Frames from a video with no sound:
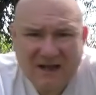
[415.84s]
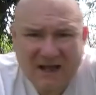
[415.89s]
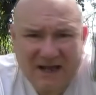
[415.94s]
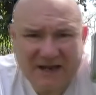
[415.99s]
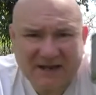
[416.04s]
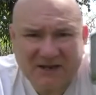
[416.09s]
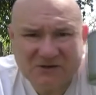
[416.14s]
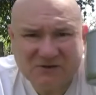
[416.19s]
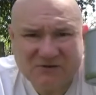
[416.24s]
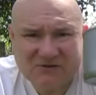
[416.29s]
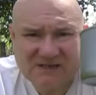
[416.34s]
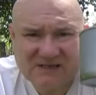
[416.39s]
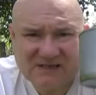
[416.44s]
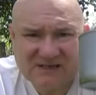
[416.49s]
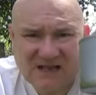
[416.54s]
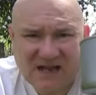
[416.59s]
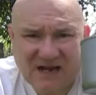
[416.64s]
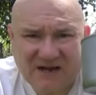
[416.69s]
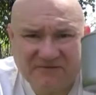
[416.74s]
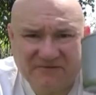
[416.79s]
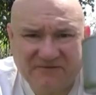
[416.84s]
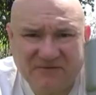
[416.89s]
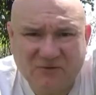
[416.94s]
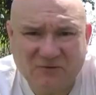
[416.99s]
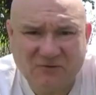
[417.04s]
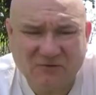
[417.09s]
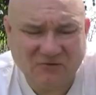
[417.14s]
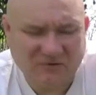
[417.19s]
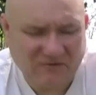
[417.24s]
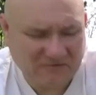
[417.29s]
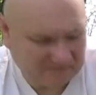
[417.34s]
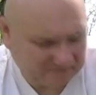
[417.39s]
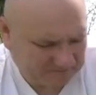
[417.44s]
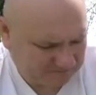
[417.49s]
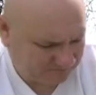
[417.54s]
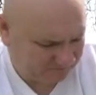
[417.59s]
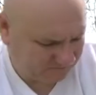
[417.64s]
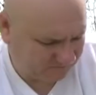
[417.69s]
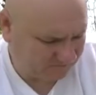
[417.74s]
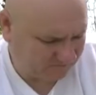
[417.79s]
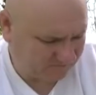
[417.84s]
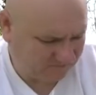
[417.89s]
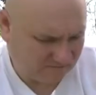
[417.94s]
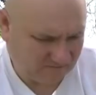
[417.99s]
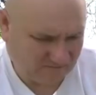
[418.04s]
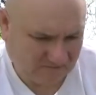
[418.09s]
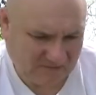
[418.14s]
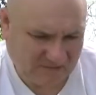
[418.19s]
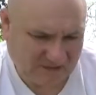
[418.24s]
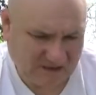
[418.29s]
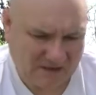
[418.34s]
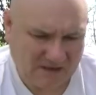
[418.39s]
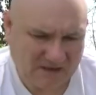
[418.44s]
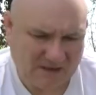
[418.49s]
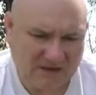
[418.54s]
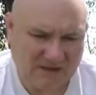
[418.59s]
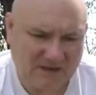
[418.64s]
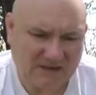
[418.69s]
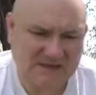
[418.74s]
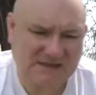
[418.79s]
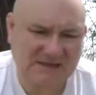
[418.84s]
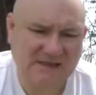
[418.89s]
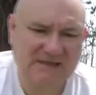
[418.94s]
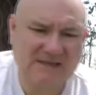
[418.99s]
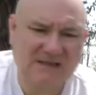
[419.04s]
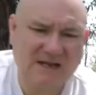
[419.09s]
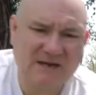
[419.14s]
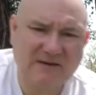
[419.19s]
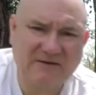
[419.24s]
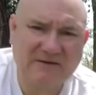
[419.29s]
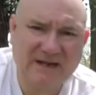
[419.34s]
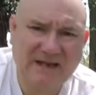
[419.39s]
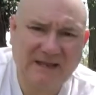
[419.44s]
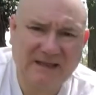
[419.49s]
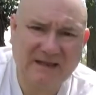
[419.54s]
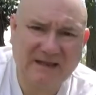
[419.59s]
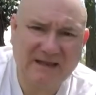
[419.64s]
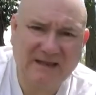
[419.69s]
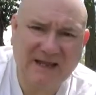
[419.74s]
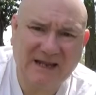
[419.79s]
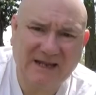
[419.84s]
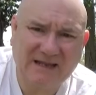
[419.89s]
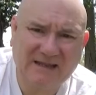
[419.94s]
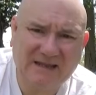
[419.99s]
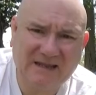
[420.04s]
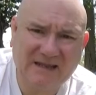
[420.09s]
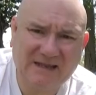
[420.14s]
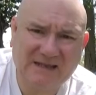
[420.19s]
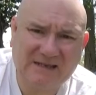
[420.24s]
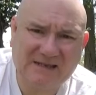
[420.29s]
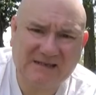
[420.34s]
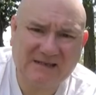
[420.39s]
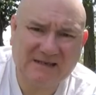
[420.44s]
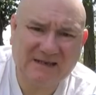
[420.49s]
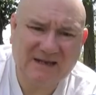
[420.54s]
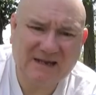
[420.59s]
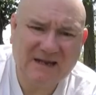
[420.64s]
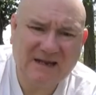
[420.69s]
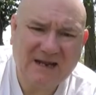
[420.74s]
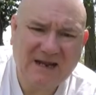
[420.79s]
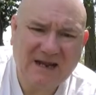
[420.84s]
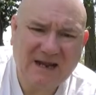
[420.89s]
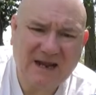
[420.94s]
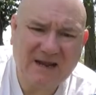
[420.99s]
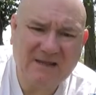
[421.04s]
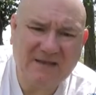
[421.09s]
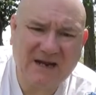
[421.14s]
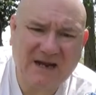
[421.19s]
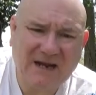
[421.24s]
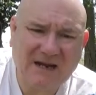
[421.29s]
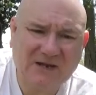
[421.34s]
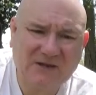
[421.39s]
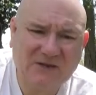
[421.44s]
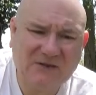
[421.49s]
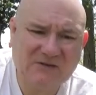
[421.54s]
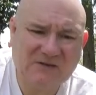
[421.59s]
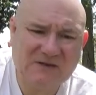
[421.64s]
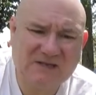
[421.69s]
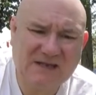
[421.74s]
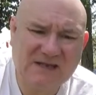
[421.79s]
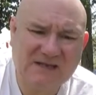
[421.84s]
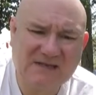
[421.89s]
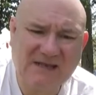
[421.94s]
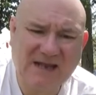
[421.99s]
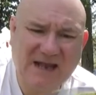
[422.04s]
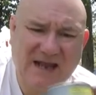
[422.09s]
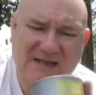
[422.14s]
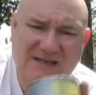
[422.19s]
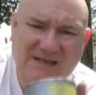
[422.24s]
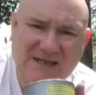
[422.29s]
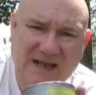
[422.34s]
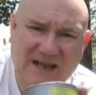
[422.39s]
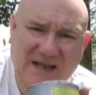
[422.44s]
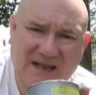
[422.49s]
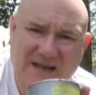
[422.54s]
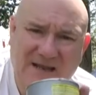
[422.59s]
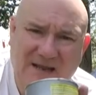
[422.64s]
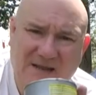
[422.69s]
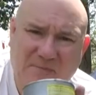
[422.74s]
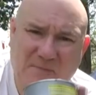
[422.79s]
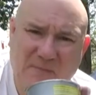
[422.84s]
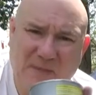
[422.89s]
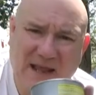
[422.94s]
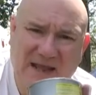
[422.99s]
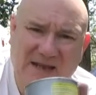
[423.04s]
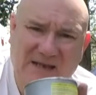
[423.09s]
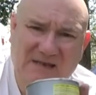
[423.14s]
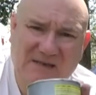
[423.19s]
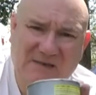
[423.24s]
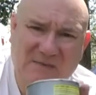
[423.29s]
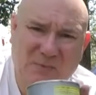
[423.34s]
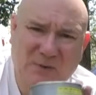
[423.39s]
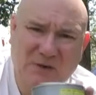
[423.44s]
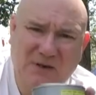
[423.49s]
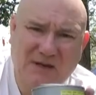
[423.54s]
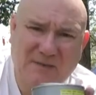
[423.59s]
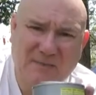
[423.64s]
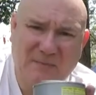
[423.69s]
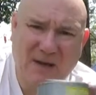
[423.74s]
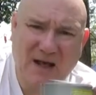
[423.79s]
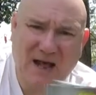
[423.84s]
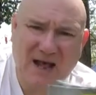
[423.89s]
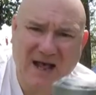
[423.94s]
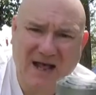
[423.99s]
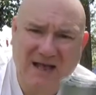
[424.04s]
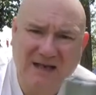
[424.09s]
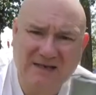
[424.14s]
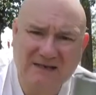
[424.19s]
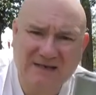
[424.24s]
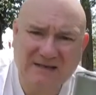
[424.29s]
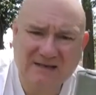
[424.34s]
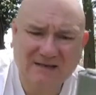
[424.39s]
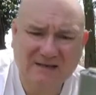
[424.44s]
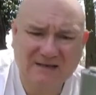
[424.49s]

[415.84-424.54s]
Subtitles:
I can use this kind of fuel that sits underneath it like this, and then I can use this as a base to put a pot,